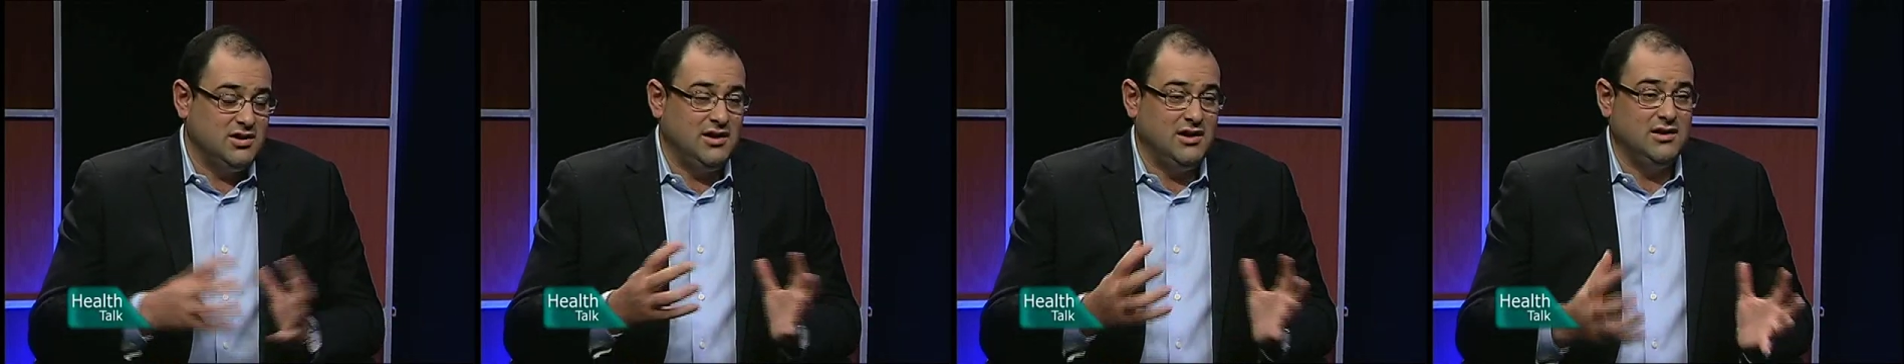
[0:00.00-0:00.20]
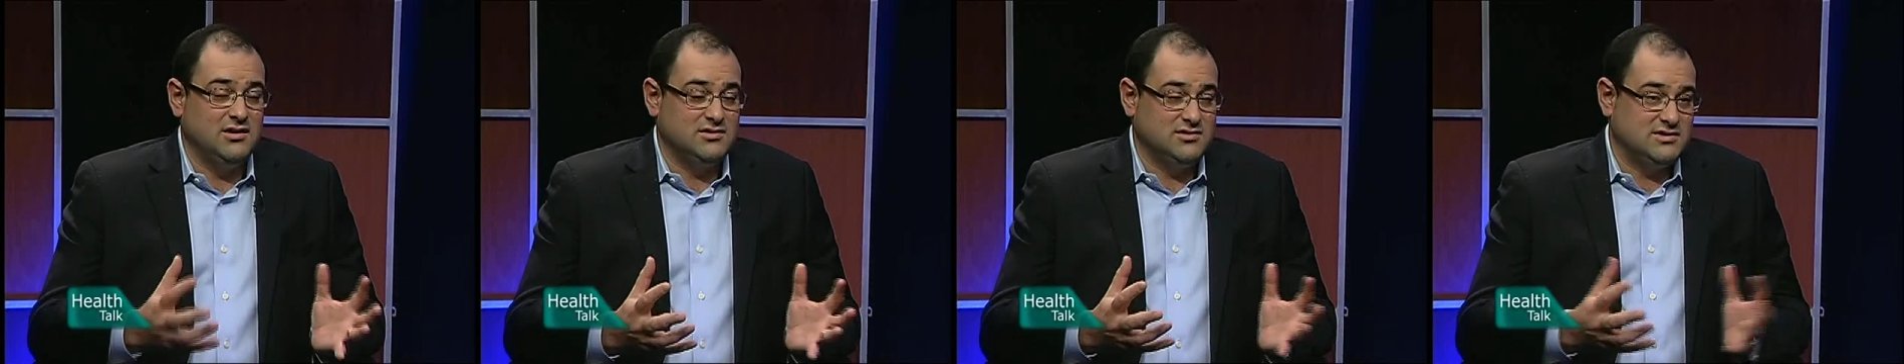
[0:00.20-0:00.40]

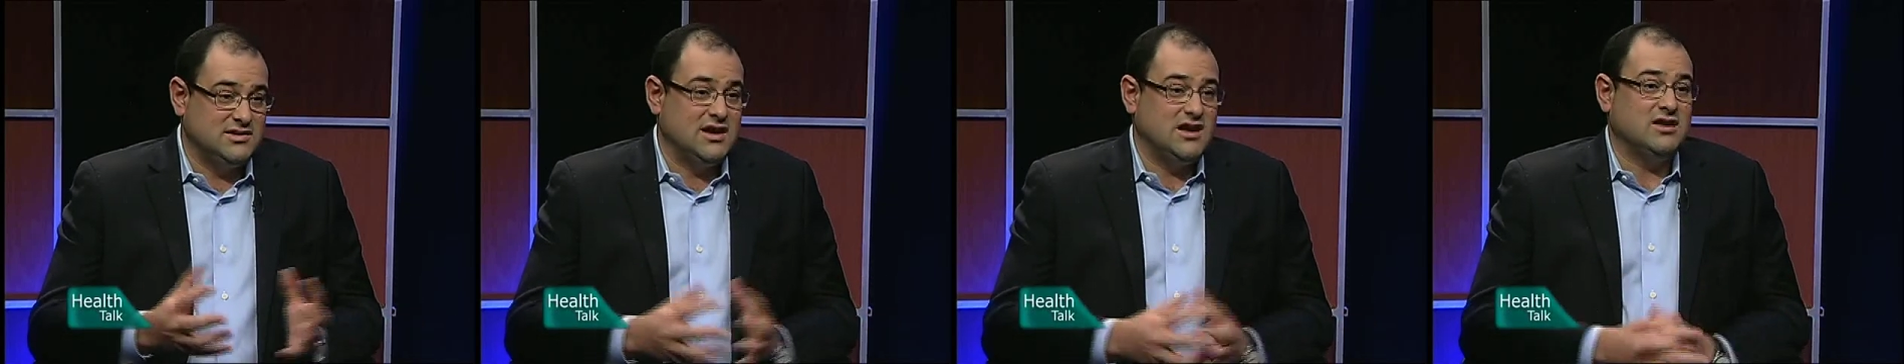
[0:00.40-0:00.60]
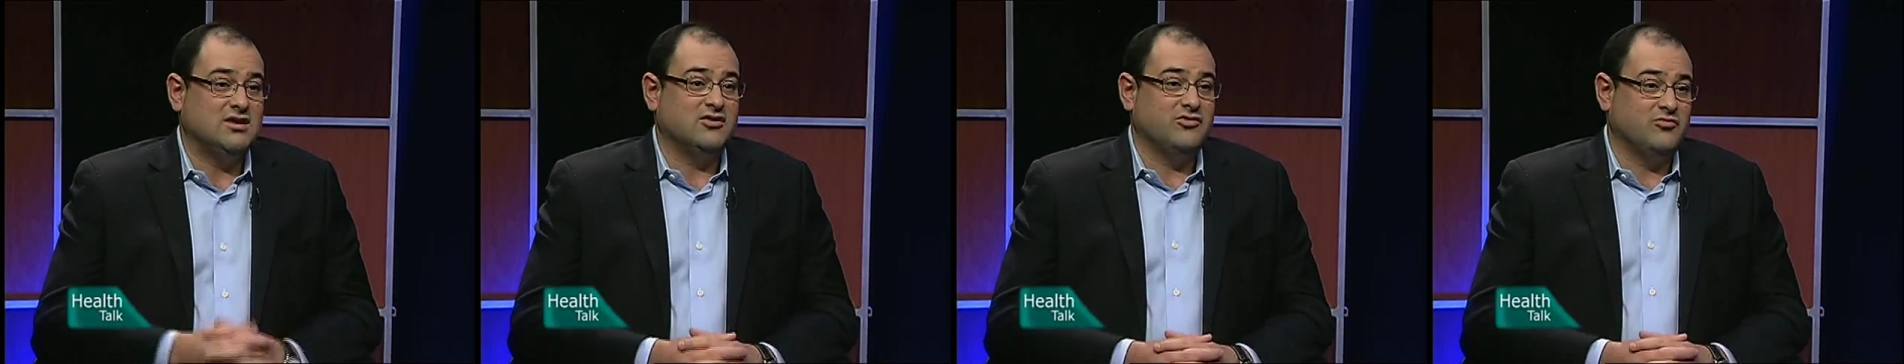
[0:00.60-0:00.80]
in a
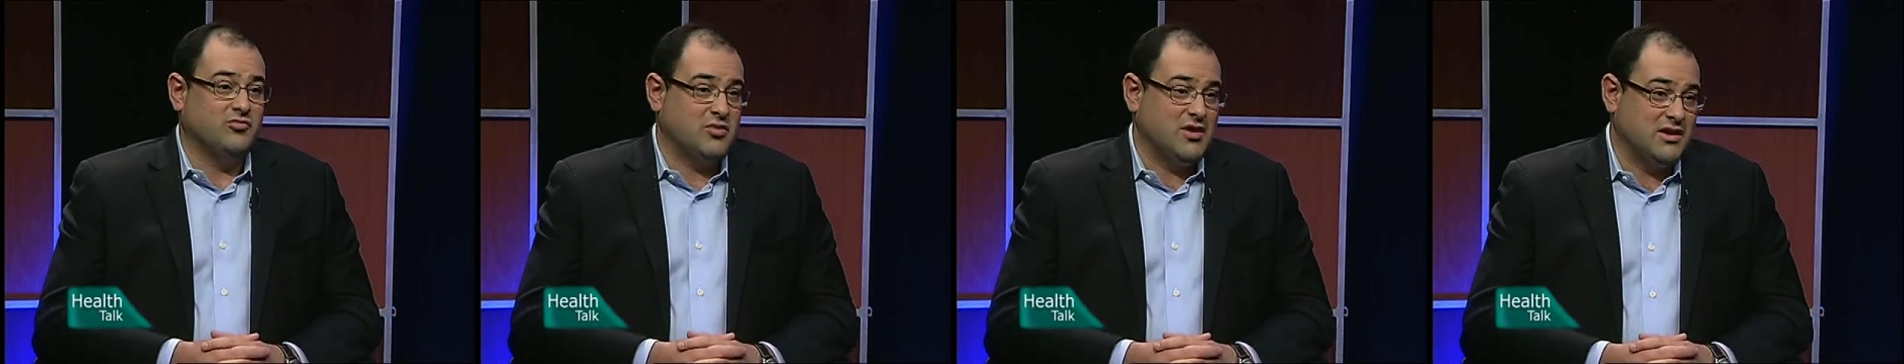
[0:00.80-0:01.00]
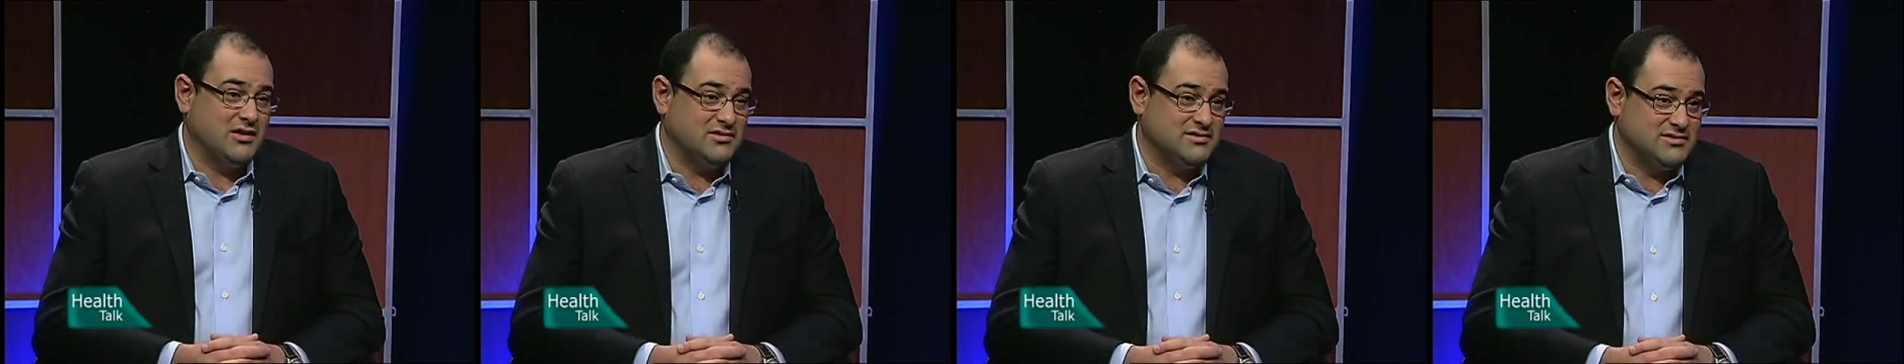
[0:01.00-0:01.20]
setting of
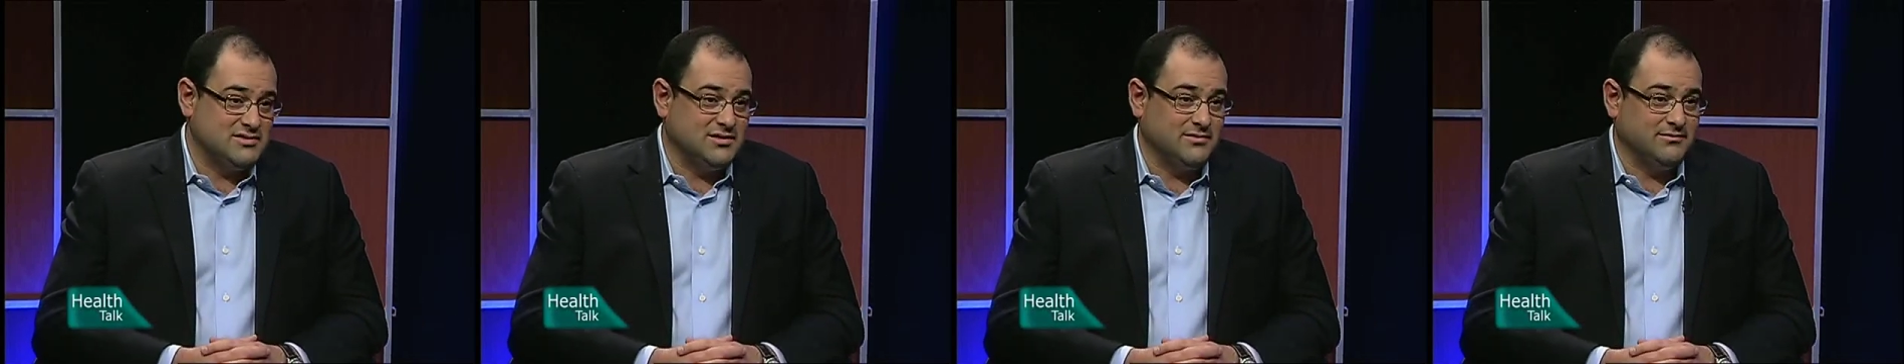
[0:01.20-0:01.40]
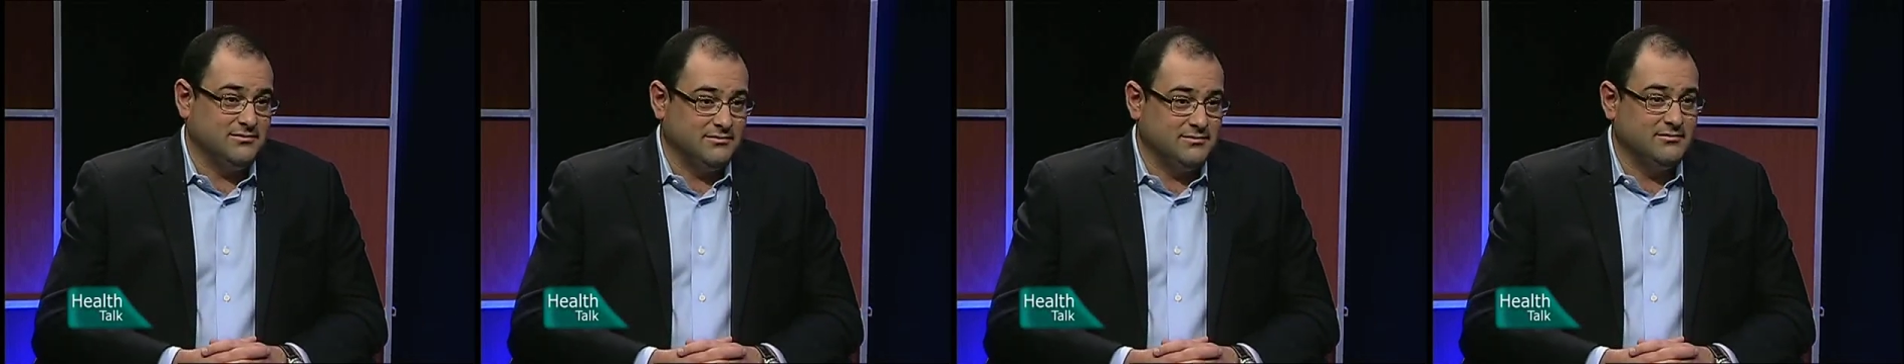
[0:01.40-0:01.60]
pregnancy.